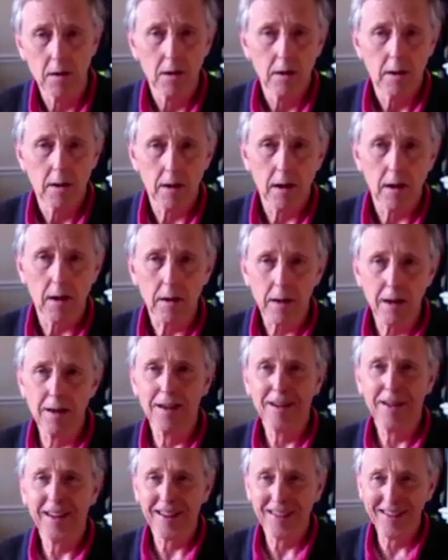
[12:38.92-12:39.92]
Yeah. Like,
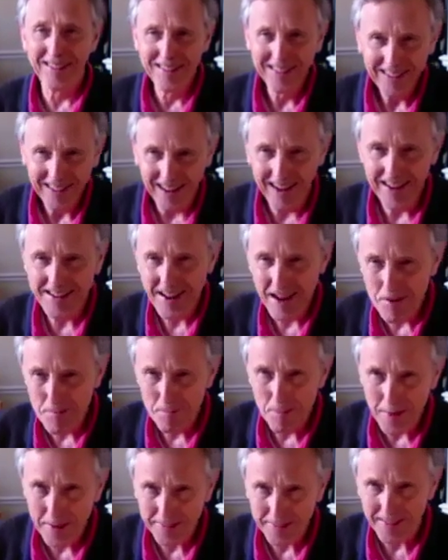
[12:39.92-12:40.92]
I know
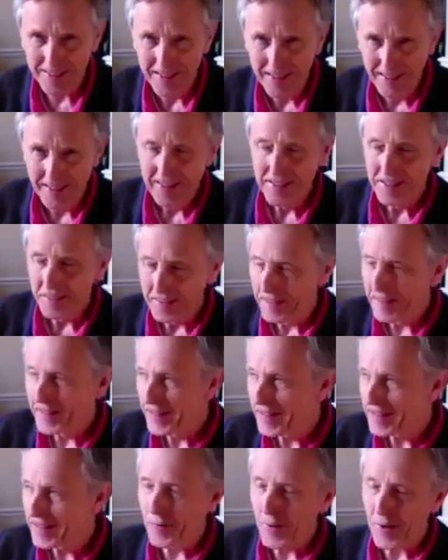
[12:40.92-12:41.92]
better than
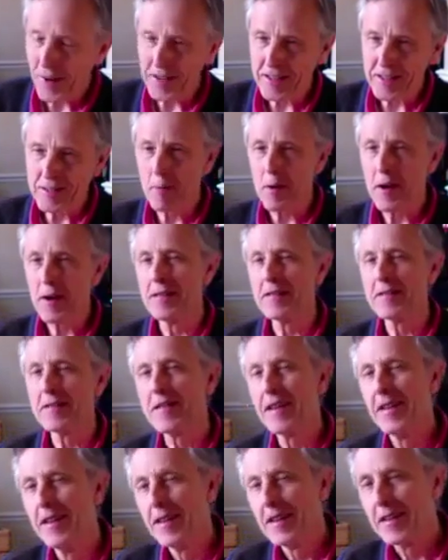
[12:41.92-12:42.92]
this very experienced
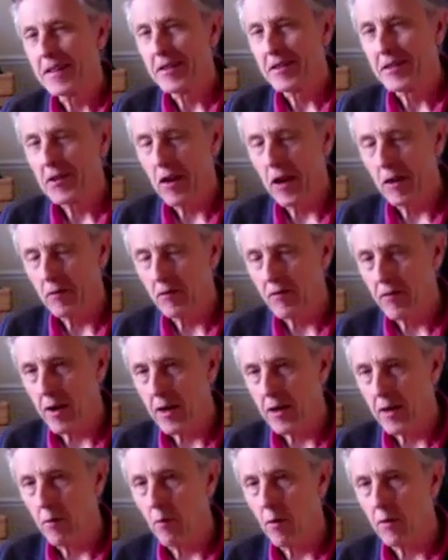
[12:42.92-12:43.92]
Gestalt
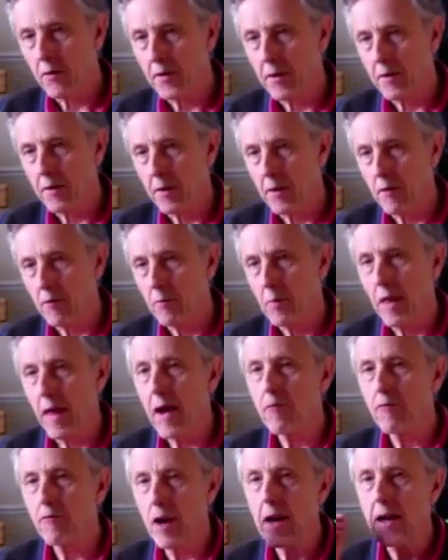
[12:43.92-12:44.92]
trainer what to do. But
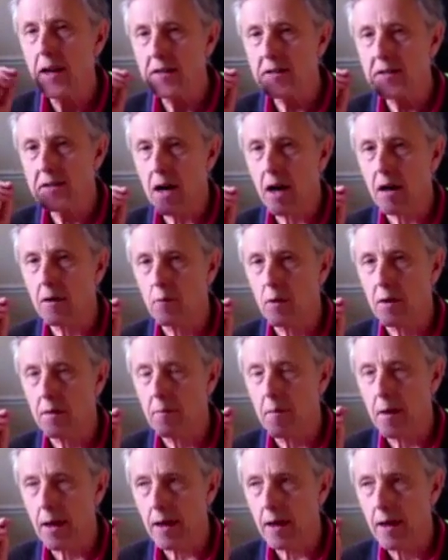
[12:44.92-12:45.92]
that really stuck with
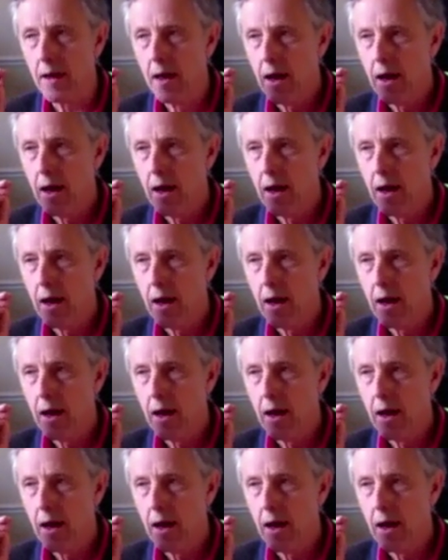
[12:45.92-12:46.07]
me.